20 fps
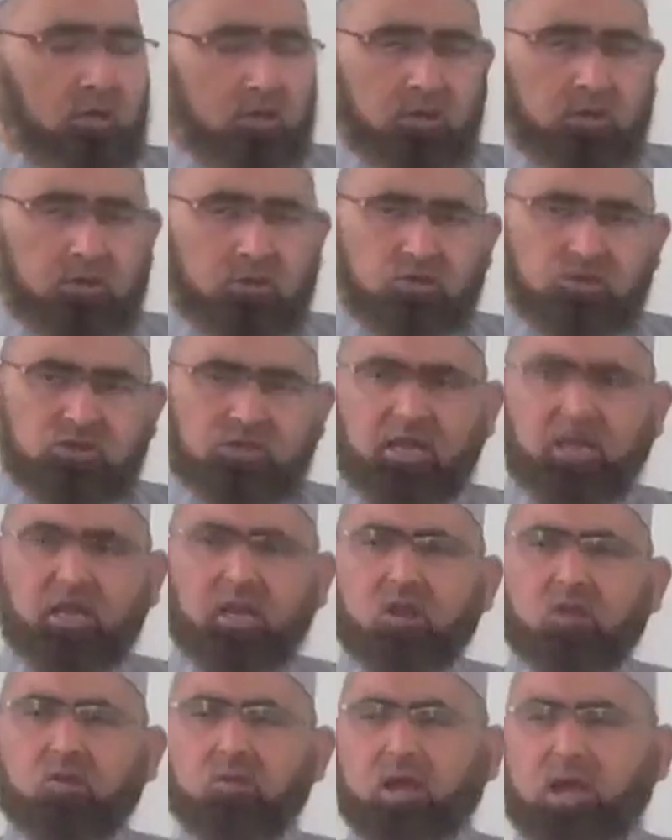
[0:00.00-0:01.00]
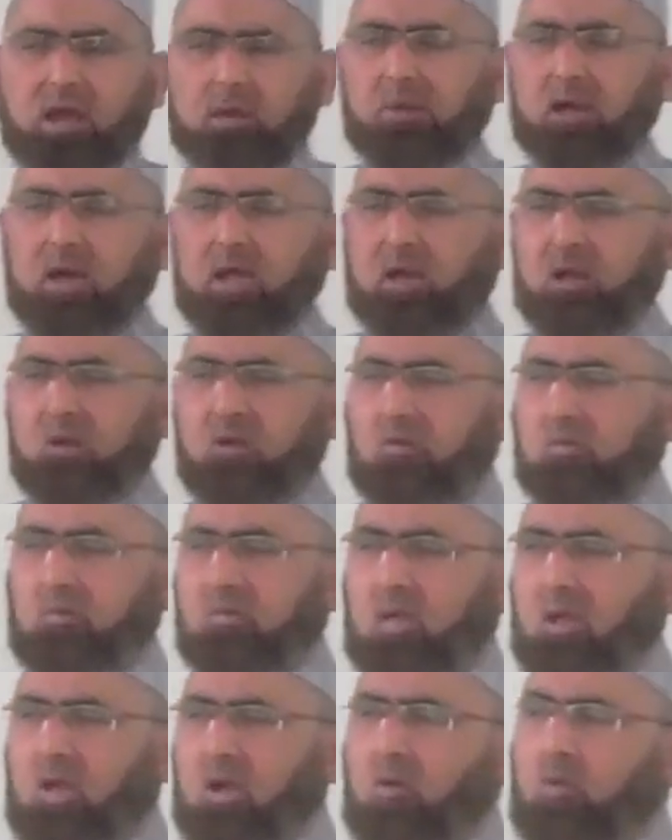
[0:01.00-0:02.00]
yuslih lakum
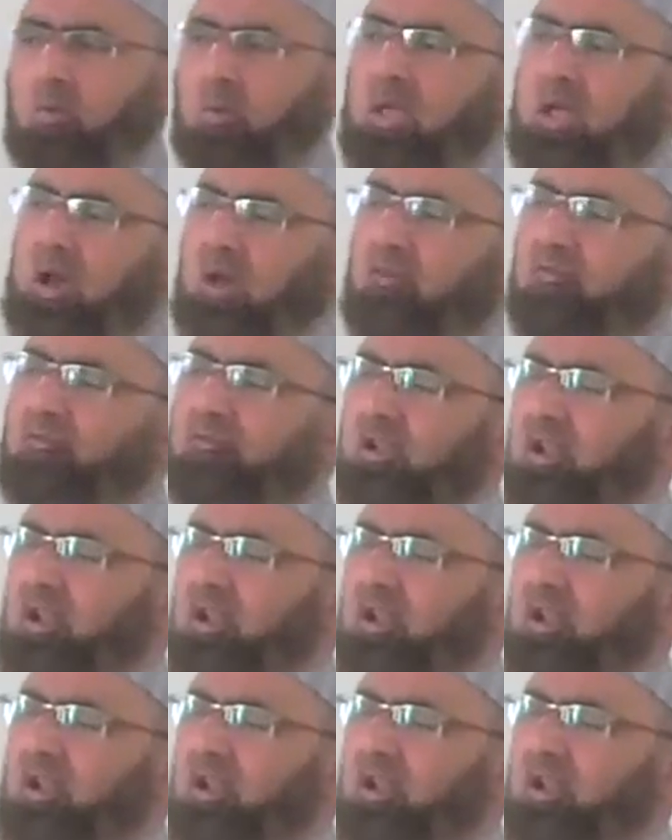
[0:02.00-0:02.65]
a'malakum wa yaghfir